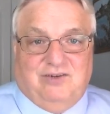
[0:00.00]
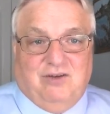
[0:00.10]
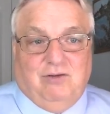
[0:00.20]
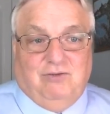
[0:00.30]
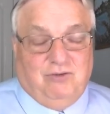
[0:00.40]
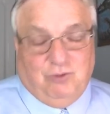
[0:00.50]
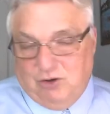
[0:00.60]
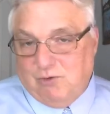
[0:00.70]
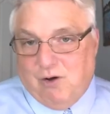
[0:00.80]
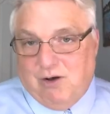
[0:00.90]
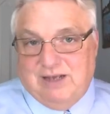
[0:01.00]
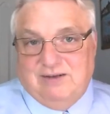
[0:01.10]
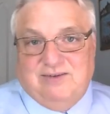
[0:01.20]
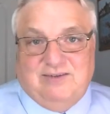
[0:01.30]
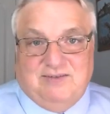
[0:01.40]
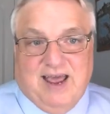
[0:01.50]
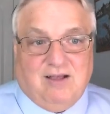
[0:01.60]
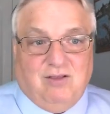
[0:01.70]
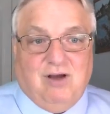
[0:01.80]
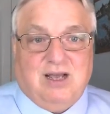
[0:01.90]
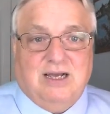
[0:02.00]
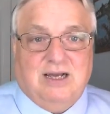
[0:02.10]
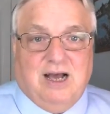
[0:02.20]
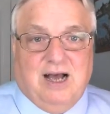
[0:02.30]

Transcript: So do your audit, take a look,